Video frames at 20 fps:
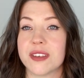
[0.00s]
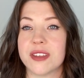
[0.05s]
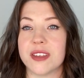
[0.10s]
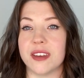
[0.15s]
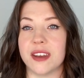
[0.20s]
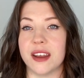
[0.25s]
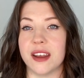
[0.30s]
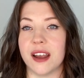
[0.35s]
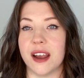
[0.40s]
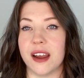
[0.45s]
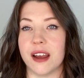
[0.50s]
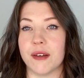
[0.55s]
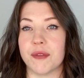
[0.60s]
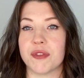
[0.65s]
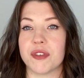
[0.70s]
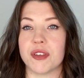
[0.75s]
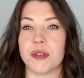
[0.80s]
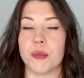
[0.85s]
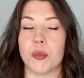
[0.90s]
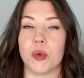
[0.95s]
Today I have
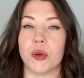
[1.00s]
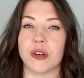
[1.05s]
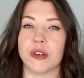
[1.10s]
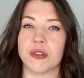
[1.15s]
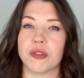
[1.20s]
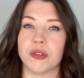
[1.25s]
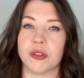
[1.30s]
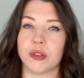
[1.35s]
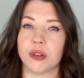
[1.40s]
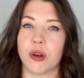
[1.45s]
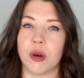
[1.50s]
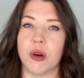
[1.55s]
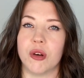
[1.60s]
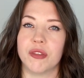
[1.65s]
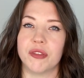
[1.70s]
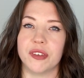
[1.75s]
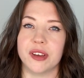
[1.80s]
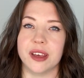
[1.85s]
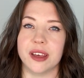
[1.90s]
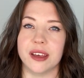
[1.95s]
some wonderful
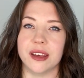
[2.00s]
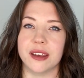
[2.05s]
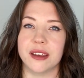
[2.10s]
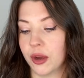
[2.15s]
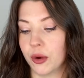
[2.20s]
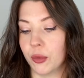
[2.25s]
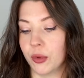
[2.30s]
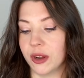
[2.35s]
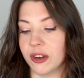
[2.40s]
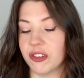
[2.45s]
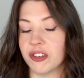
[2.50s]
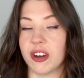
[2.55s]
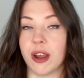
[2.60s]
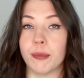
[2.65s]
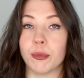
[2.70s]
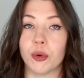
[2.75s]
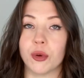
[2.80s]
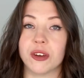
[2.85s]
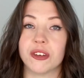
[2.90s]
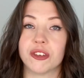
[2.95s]
coffee, which
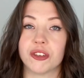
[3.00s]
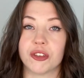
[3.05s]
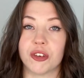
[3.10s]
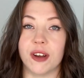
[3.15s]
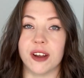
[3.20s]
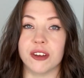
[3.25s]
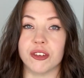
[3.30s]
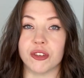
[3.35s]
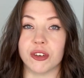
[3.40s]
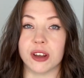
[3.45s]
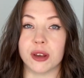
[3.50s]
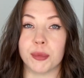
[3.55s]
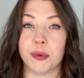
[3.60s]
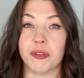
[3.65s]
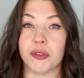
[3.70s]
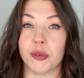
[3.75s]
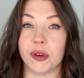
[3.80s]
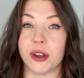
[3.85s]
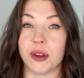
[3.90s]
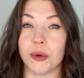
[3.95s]
I'm going to try and drink
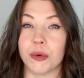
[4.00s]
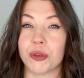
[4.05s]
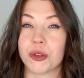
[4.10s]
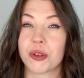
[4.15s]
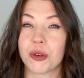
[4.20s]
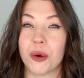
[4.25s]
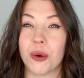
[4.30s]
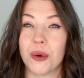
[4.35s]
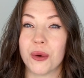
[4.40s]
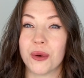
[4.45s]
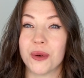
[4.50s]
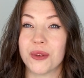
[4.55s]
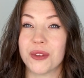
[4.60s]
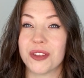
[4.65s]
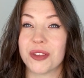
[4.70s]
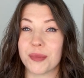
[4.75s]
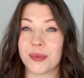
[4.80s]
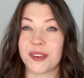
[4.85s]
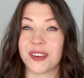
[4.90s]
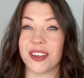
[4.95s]
before it goes
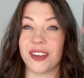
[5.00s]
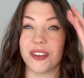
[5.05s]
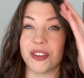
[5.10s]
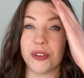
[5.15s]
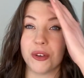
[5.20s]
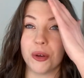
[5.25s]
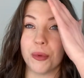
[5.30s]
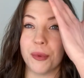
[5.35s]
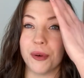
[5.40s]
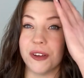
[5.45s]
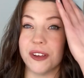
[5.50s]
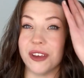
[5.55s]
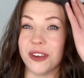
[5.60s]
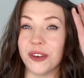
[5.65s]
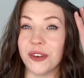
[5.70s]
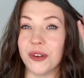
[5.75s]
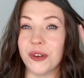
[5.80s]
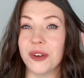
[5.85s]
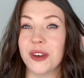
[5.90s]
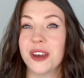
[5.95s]
cold, because I don't know about
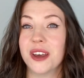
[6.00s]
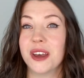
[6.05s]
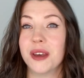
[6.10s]
you,